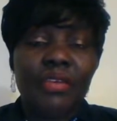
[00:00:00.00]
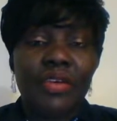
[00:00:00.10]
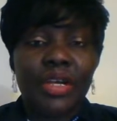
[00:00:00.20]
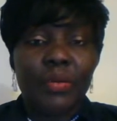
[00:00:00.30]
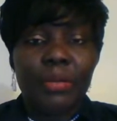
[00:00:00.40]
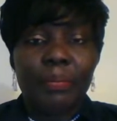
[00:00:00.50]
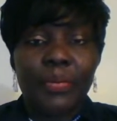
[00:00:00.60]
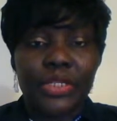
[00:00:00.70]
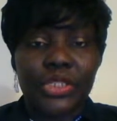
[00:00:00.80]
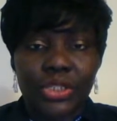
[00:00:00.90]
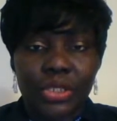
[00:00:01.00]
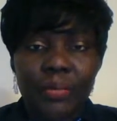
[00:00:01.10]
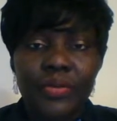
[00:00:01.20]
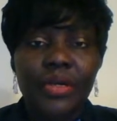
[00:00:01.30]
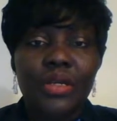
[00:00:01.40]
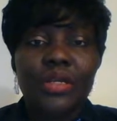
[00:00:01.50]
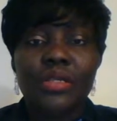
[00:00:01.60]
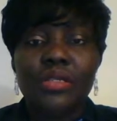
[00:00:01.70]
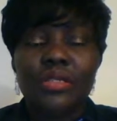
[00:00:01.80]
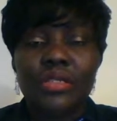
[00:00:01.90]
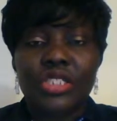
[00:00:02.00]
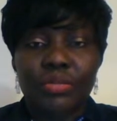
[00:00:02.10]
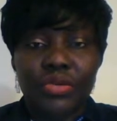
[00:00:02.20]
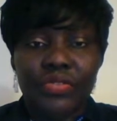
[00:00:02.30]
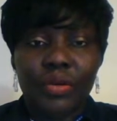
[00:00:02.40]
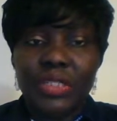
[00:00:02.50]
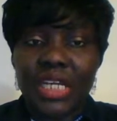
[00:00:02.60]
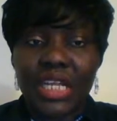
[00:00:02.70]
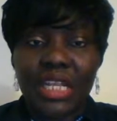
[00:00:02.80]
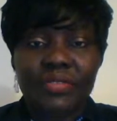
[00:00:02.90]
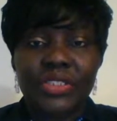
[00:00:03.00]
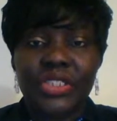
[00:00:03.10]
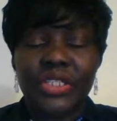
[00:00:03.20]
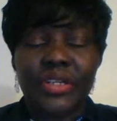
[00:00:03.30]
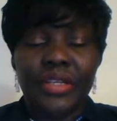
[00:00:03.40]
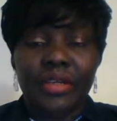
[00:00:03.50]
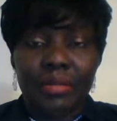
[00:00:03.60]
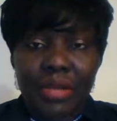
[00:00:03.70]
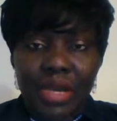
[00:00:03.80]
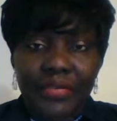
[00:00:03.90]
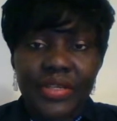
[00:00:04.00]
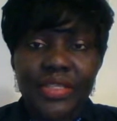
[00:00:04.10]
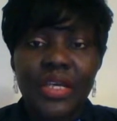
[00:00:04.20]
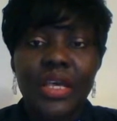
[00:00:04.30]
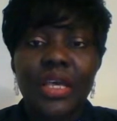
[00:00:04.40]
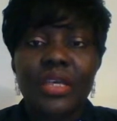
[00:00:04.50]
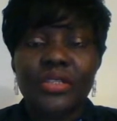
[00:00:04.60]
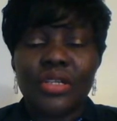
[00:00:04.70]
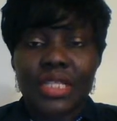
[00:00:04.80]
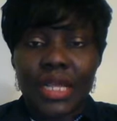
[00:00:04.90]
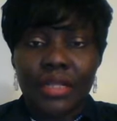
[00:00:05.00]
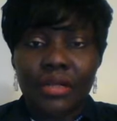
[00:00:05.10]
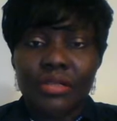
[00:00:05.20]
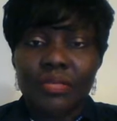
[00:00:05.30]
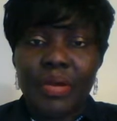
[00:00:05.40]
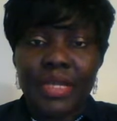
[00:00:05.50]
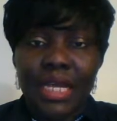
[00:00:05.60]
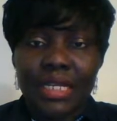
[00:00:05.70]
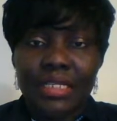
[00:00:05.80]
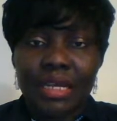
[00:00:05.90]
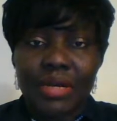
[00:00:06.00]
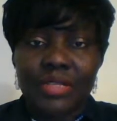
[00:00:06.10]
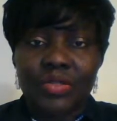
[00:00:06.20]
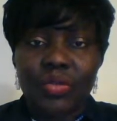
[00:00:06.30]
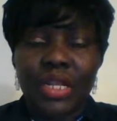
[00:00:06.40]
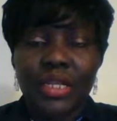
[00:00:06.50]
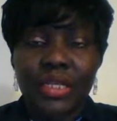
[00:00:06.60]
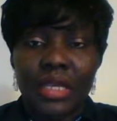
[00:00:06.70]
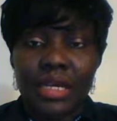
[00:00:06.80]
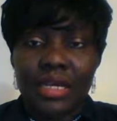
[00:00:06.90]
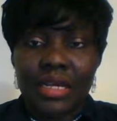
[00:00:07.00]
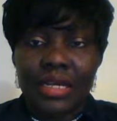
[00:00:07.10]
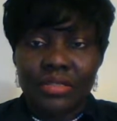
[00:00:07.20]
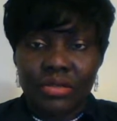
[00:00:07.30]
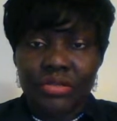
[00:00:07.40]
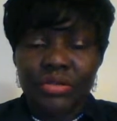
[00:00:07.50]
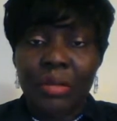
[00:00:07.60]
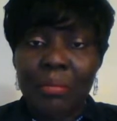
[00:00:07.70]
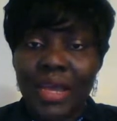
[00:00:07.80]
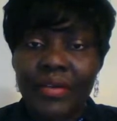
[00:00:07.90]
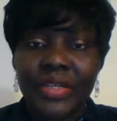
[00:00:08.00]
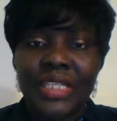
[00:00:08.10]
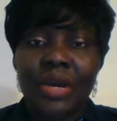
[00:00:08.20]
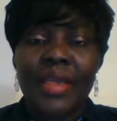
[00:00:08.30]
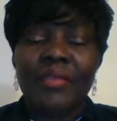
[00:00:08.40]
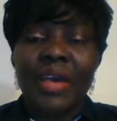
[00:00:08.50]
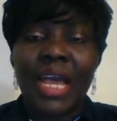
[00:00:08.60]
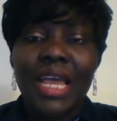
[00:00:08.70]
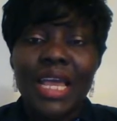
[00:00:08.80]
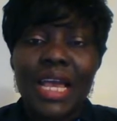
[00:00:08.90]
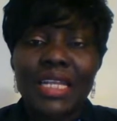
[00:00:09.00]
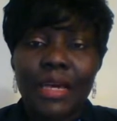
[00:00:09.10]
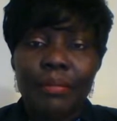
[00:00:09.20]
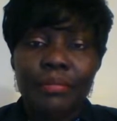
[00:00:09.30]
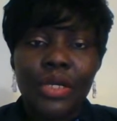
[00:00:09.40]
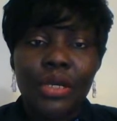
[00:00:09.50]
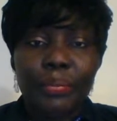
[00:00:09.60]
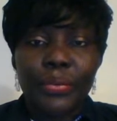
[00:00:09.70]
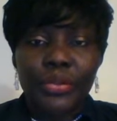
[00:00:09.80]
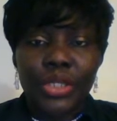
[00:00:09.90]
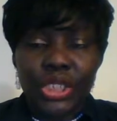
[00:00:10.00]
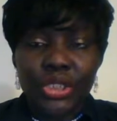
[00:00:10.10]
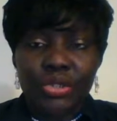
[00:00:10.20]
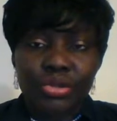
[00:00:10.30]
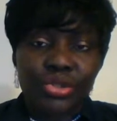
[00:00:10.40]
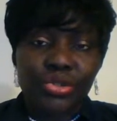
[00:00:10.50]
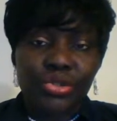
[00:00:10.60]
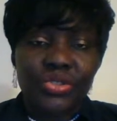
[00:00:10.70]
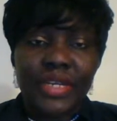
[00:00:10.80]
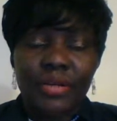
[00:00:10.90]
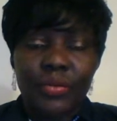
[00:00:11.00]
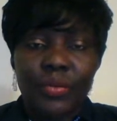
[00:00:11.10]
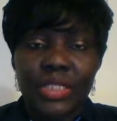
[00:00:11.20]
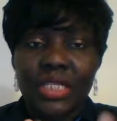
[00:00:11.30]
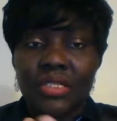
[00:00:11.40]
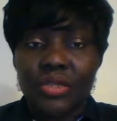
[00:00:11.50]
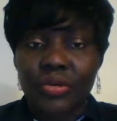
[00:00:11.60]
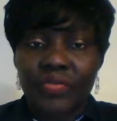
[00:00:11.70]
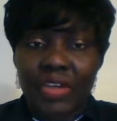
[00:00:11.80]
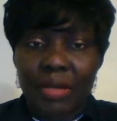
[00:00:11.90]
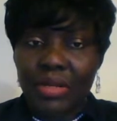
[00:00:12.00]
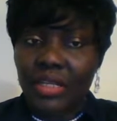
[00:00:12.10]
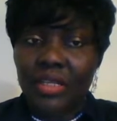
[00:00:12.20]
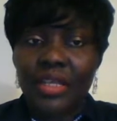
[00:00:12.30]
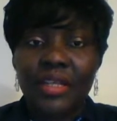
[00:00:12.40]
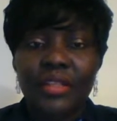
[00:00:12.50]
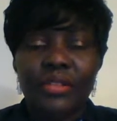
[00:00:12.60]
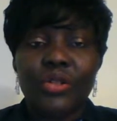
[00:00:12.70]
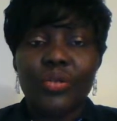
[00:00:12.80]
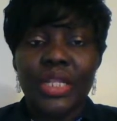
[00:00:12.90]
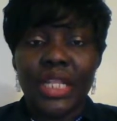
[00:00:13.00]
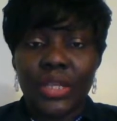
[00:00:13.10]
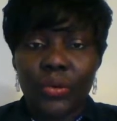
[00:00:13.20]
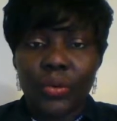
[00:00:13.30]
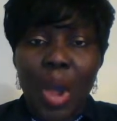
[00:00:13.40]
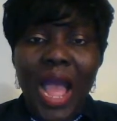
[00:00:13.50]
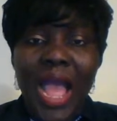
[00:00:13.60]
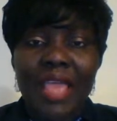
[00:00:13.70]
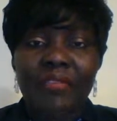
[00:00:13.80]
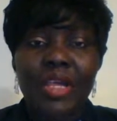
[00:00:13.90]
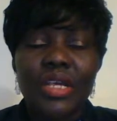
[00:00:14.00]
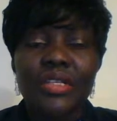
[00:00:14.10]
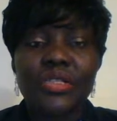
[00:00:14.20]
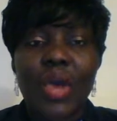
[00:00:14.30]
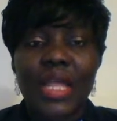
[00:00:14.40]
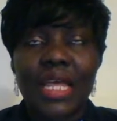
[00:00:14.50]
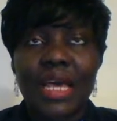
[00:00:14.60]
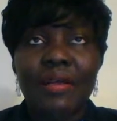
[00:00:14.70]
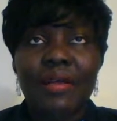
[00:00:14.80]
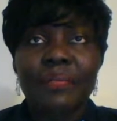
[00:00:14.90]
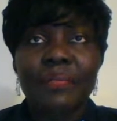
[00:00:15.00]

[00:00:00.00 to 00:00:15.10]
a very well paid job she moved on with her life. She remarried, just like the husband Adam as well. He has also remarried. However, Adam put the two children with his own family, not with the new wife. So Ada